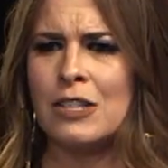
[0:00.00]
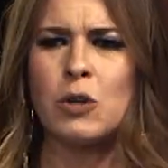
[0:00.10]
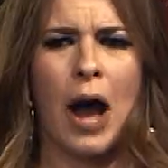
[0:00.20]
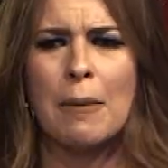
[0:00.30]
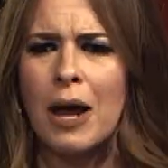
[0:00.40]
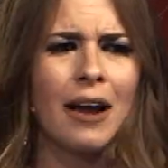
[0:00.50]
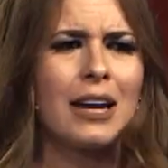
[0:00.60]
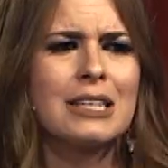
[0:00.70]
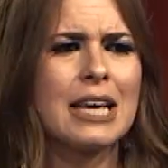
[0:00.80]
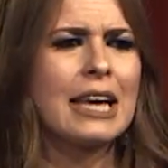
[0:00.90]
So I'm not going
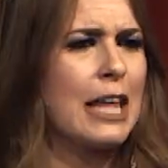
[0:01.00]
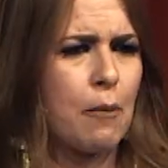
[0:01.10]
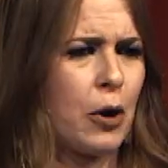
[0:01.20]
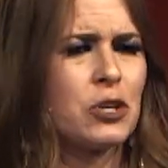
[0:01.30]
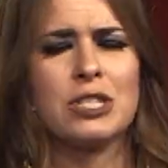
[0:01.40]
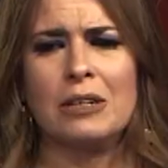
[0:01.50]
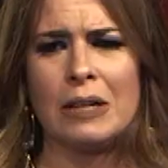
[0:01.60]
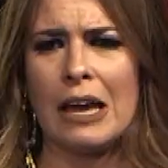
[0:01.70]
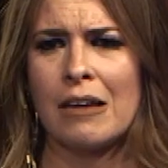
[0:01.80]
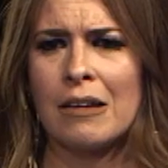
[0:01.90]
to take that
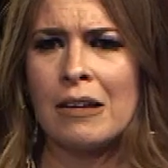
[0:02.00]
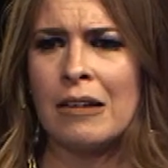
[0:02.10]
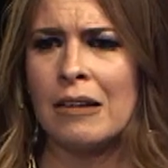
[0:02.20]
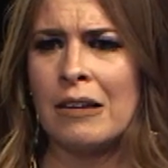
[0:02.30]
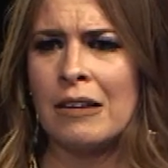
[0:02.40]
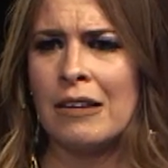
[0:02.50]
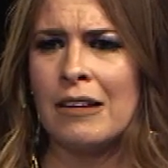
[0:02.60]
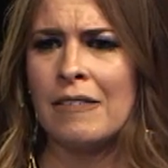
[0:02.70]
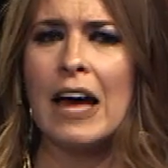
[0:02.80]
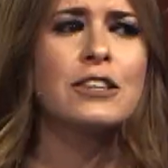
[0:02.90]
personally.
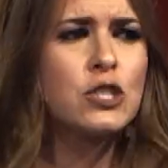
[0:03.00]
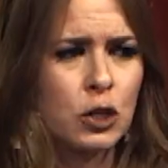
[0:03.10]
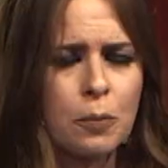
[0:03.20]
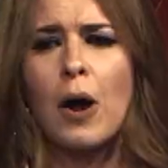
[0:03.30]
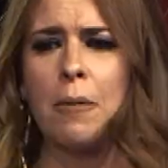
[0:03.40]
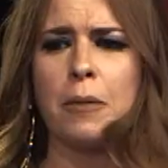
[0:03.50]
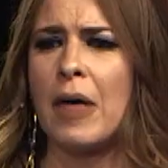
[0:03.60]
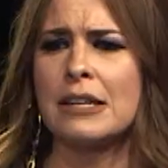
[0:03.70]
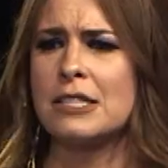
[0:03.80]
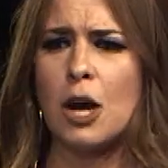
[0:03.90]
That's your problem.
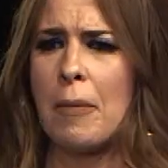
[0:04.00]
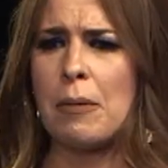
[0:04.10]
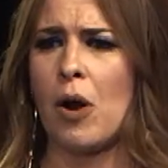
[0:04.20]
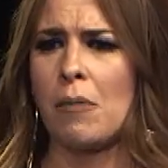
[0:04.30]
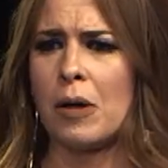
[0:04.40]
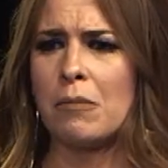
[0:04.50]
That's not my problem.